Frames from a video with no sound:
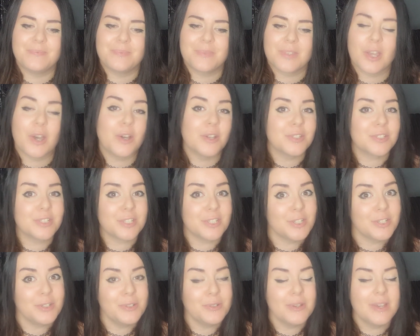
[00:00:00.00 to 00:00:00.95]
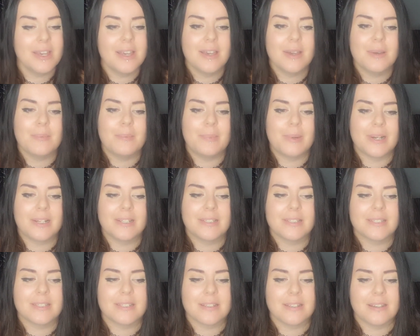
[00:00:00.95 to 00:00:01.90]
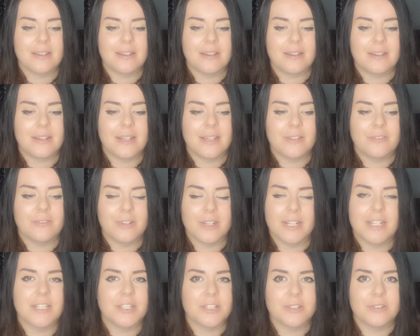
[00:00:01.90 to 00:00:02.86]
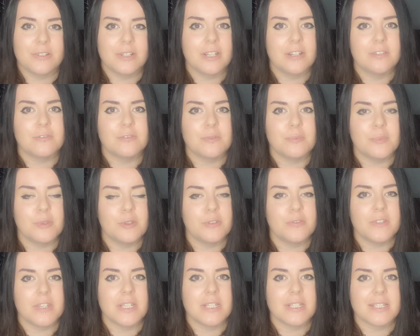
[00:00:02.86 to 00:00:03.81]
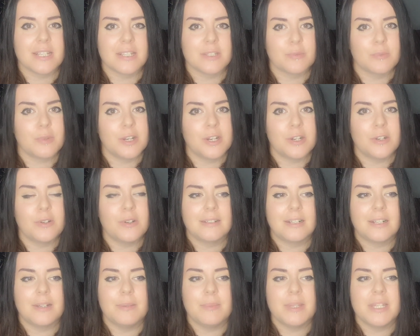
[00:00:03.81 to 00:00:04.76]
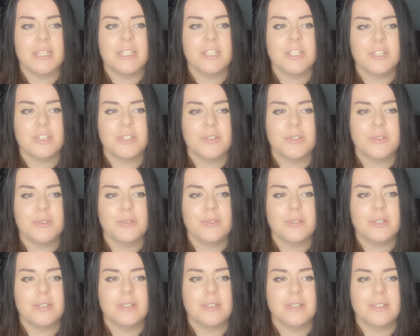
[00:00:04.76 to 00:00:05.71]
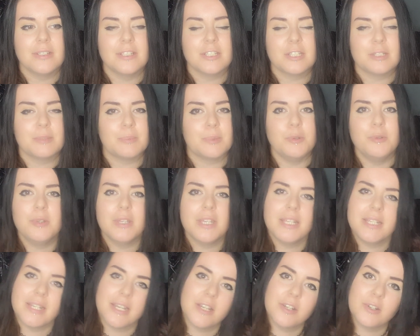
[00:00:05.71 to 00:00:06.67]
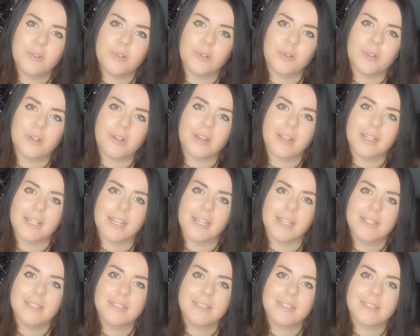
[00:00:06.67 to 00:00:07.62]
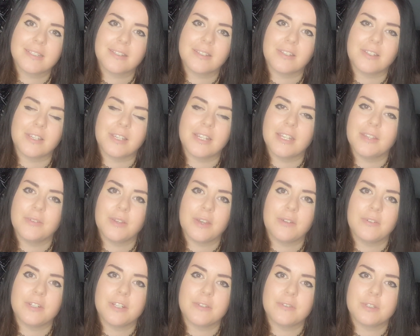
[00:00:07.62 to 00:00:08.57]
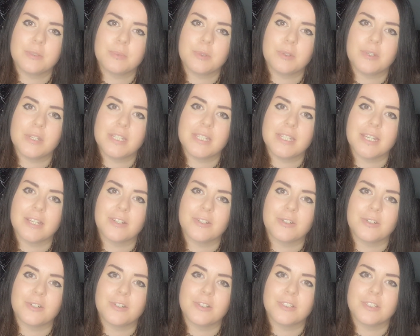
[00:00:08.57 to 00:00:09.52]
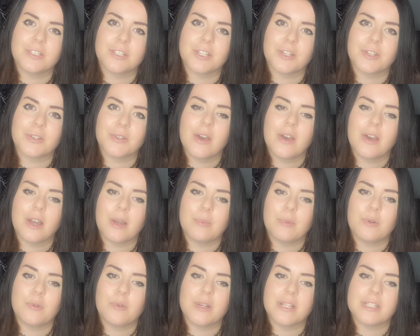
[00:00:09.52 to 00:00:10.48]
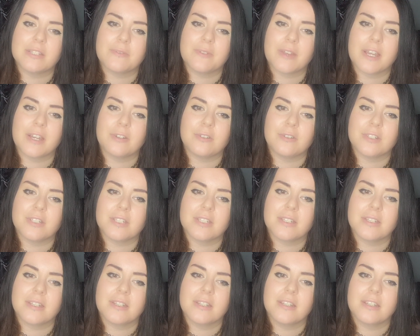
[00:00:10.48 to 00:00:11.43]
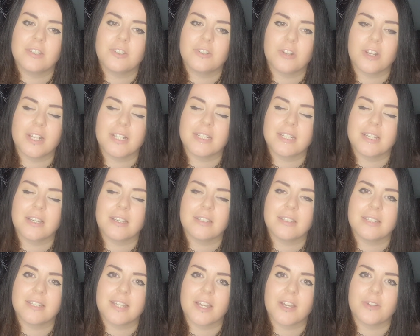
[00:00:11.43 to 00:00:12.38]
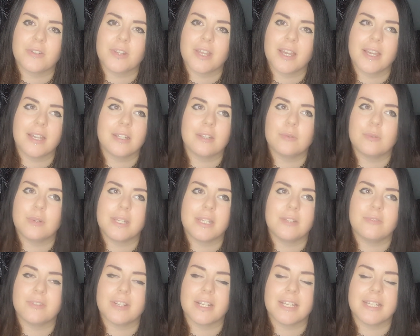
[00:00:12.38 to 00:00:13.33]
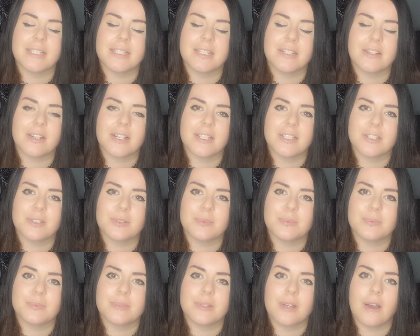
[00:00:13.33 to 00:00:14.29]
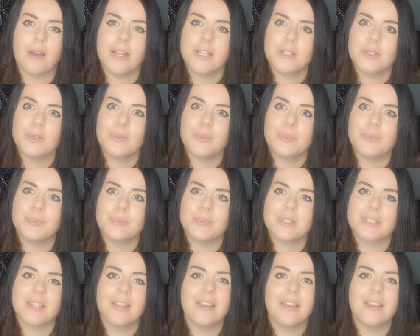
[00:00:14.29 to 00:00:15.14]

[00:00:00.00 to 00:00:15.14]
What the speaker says: answer to. But I really do love movies as well. I'm into spooky decor, I guess. You can never have enough spooky decor, so I'm always found trying to hunt down Halloween related items